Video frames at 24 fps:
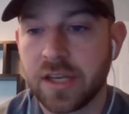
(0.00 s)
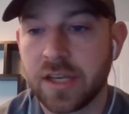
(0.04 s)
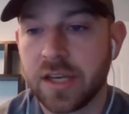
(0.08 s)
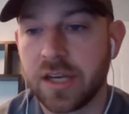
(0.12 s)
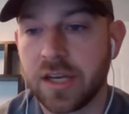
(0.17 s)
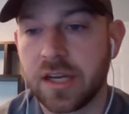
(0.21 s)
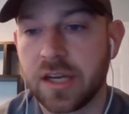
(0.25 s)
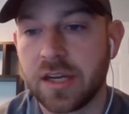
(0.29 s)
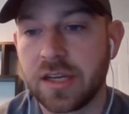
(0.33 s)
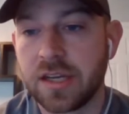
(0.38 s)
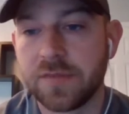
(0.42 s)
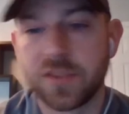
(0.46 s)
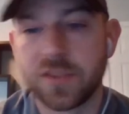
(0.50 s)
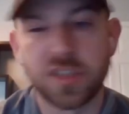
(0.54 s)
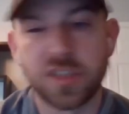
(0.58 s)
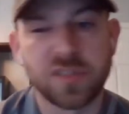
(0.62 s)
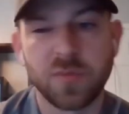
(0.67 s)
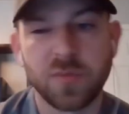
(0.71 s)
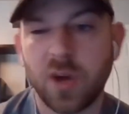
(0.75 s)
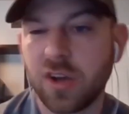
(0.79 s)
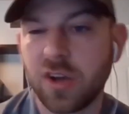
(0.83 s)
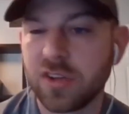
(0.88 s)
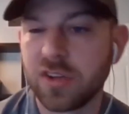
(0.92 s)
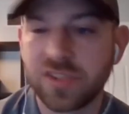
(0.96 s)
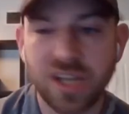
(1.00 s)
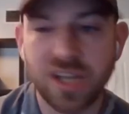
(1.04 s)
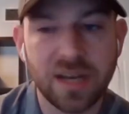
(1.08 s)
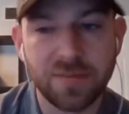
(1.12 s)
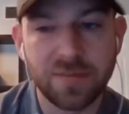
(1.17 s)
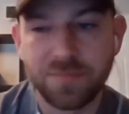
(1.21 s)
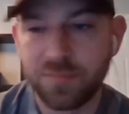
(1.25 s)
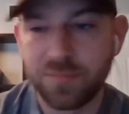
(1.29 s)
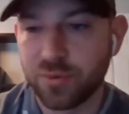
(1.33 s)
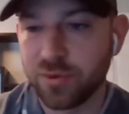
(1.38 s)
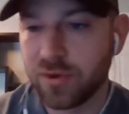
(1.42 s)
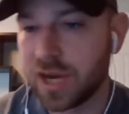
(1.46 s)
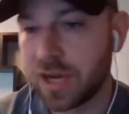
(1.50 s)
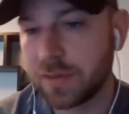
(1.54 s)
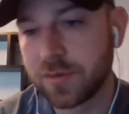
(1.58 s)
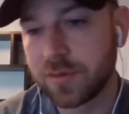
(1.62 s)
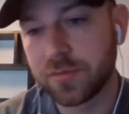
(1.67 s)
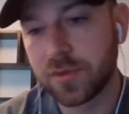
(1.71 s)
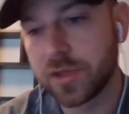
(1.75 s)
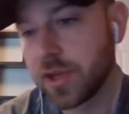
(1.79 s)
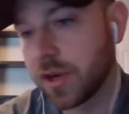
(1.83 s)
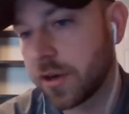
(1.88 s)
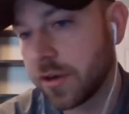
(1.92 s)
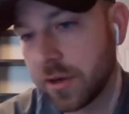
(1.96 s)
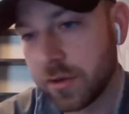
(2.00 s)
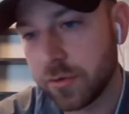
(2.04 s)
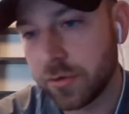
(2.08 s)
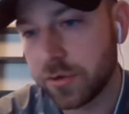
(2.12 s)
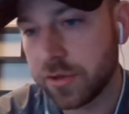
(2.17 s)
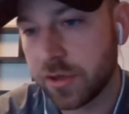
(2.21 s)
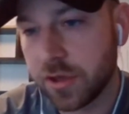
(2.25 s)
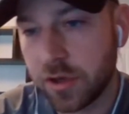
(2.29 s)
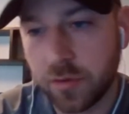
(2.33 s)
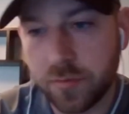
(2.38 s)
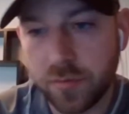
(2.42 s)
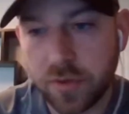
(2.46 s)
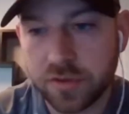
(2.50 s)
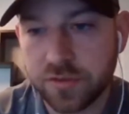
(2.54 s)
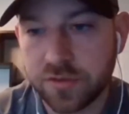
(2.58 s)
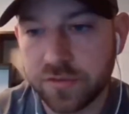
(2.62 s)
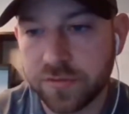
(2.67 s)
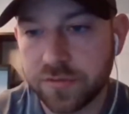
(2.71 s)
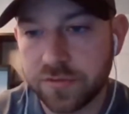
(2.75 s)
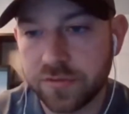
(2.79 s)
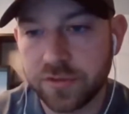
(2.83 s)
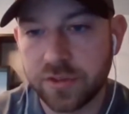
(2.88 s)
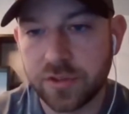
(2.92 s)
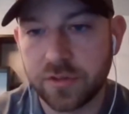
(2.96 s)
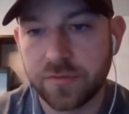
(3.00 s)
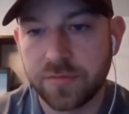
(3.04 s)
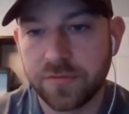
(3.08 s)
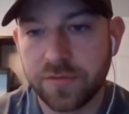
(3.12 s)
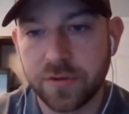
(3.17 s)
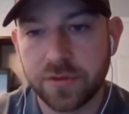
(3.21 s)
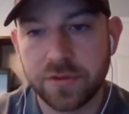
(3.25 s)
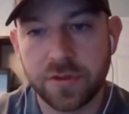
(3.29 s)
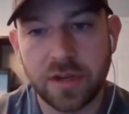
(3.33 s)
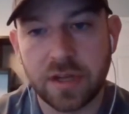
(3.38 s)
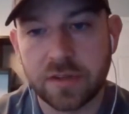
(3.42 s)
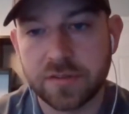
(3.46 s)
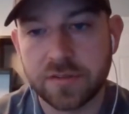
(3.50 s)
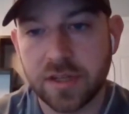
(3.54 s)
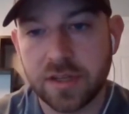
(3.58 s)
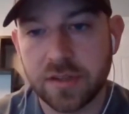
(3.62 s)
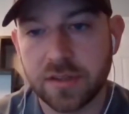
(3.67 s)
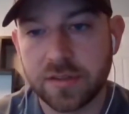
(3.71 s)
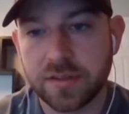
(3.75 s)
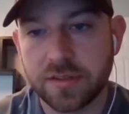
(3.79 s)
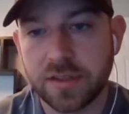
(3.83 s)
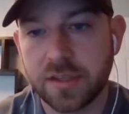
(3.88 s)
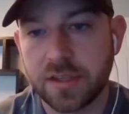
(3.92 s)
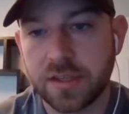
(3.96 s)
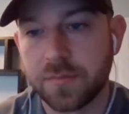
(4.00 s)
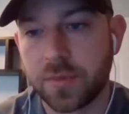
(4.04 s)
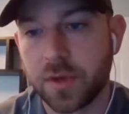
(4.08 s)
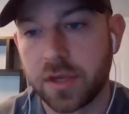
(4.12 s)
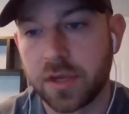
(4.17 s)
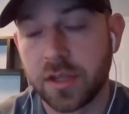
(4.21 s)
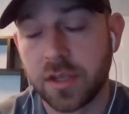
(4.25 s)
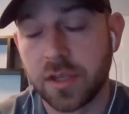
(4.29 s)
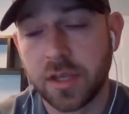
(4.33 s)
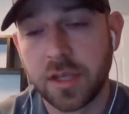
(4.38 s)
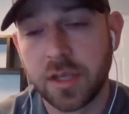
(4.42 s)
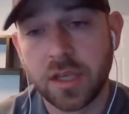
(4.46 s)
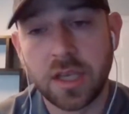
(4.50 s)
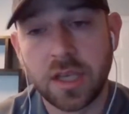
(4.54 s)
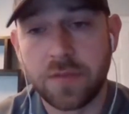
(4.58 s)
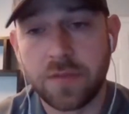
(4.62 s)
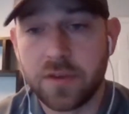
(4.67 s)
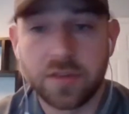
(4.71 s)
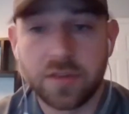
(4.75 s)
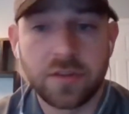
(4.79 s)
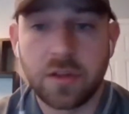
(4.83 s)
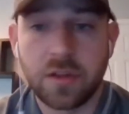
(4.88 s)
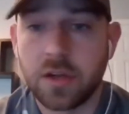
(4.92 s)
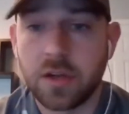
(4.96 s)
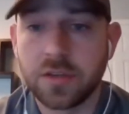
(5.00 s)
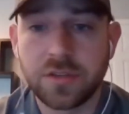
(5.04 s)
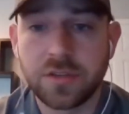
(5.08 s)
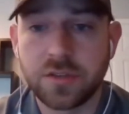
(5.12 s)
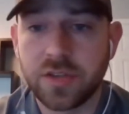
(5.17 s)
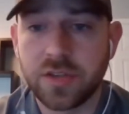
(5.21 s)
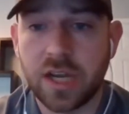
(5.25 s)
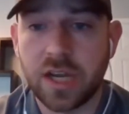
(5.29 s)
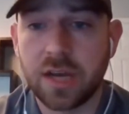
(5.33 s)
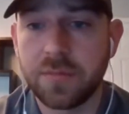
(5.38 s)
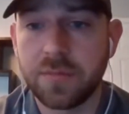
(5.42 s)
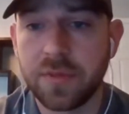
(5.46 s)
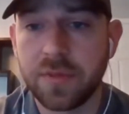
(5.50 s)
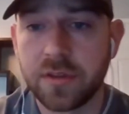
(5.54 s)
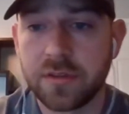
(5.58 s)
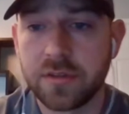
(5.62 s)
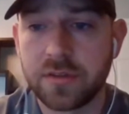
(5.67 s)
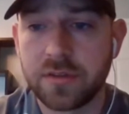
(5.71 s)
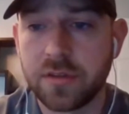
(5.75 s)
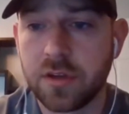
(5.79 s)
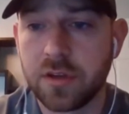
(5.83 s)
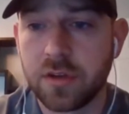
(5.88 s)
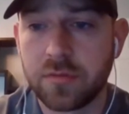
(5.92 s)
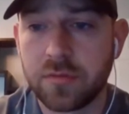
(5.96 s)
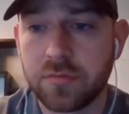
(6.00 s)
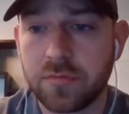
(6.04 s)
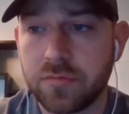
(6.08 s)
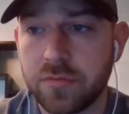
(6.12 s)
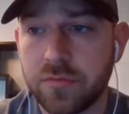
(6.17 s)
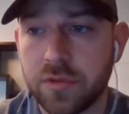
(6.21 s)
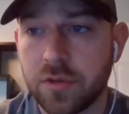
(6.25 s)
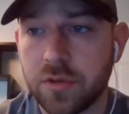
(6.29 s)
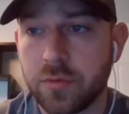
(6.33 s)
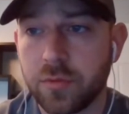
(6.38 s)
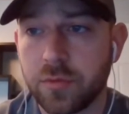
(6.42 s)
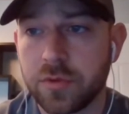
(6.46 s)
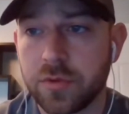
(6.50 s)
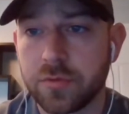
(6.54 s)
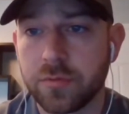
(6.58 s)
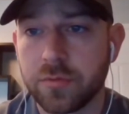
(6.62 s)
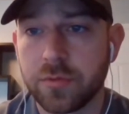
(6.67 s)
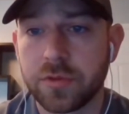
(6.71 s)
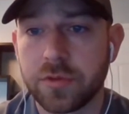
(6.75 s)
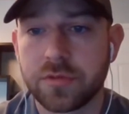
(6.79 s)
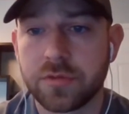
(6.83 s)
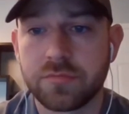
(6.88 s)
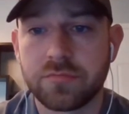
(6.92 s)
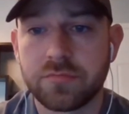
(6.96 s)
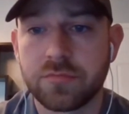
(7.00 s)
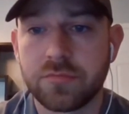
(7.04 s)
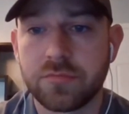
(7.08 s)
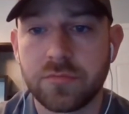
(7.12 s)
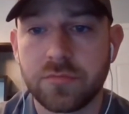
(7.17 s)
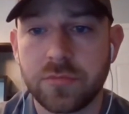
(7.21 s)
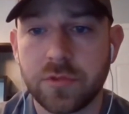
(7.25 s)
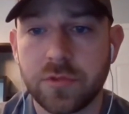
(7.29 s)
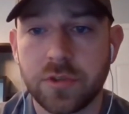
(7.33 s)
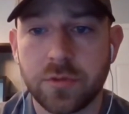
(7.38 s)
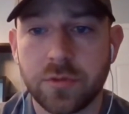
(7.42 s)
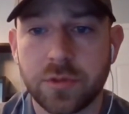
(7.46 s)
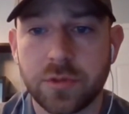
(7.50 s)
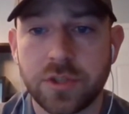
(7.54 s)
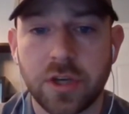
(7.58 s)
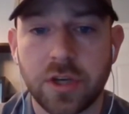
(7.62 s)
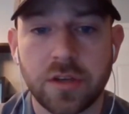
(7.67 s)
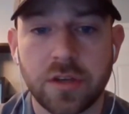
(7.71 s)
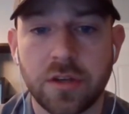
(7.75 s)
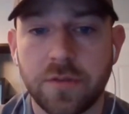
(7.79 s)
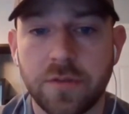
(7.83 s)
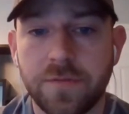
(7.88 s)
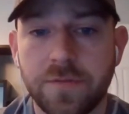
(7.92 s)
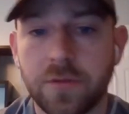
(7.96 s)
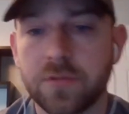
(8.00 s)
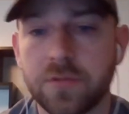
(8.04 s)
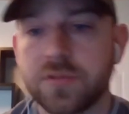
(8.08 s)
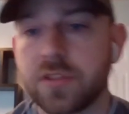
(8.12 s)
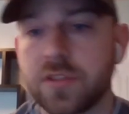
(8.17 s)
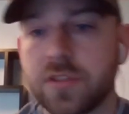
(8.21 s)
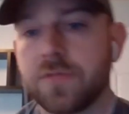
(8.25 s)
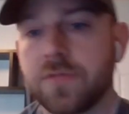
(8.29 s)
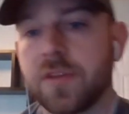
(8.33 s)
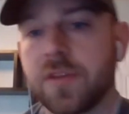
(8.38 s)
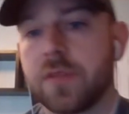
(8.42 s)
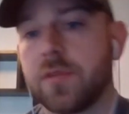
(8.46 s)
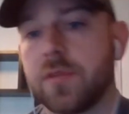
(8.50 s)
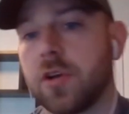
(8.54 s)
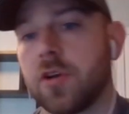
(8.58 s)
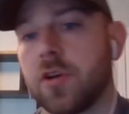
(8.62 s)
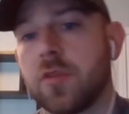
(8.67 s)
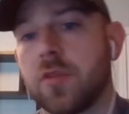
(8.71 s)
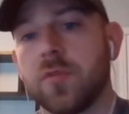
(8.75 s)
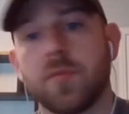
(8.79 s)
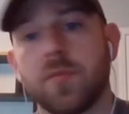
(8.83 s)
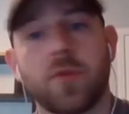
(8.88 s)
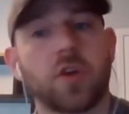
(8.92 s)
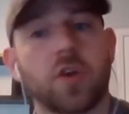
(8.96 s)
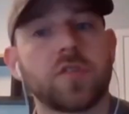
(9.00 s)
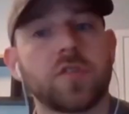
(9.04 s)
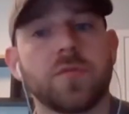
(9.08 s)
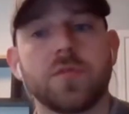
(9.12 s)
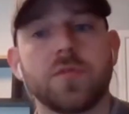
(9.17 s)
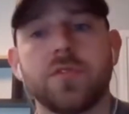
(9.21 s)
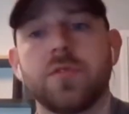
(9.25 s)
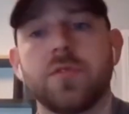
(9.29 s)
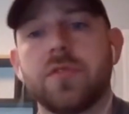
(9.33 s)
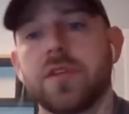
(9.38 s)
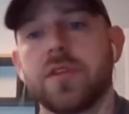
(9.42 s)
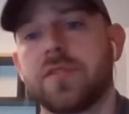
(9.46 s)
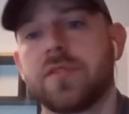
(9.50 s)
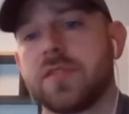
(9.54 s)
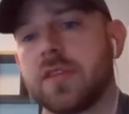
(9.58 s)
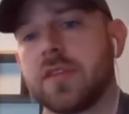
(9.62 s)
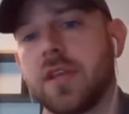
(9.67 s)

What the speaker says: If it's a smaller job, probably aren't going to go much further outside of the city. But if it is a larger job that we're talking a full single family home or multiple units,